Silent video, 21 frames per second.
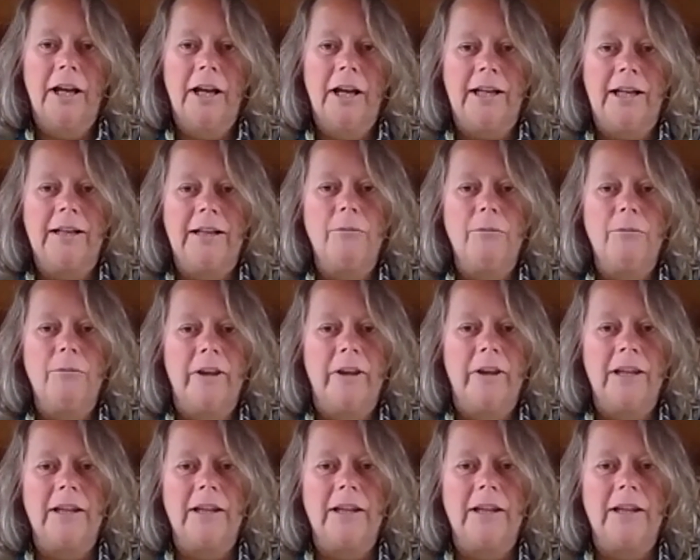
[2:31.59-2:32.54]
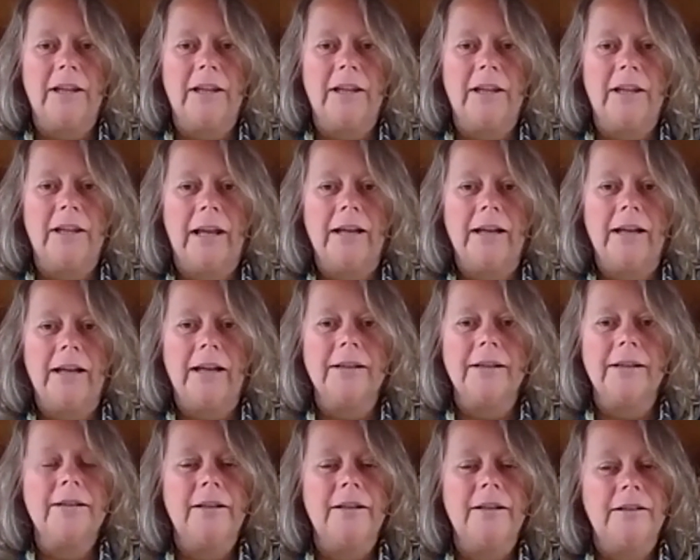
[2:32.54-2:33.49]
And within that
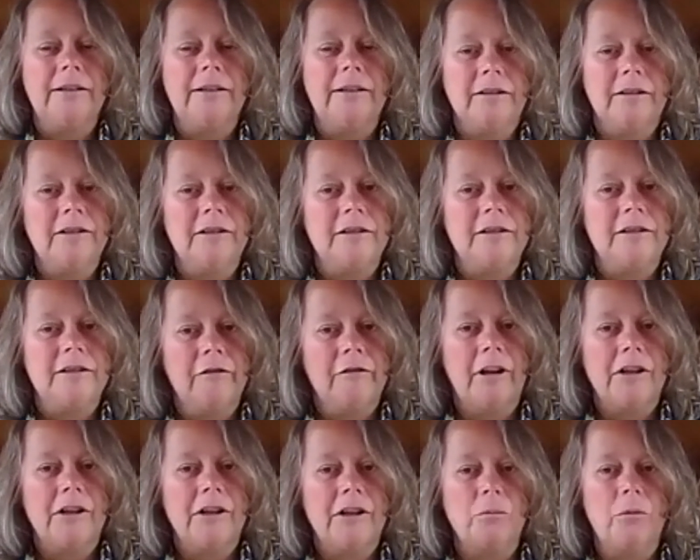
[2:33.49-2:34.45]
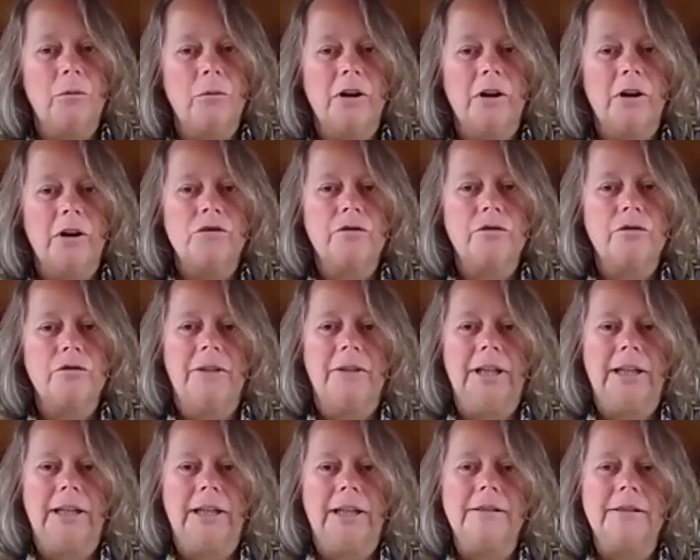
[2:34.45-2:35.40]
is a deterioration workstream
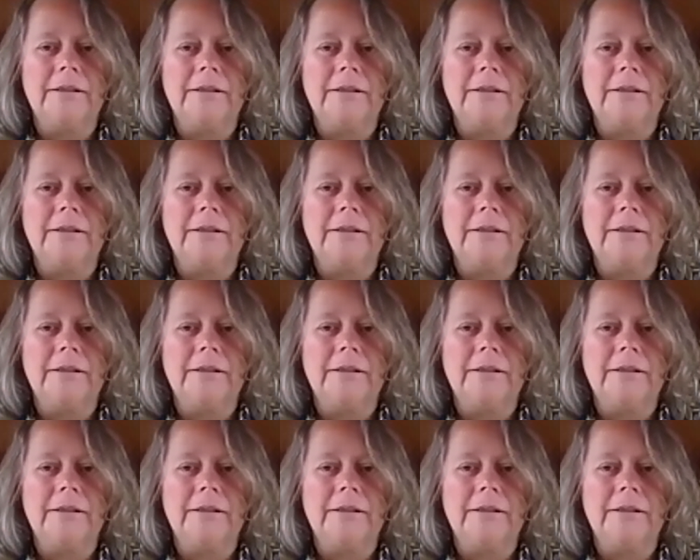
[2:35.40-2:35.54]
lead,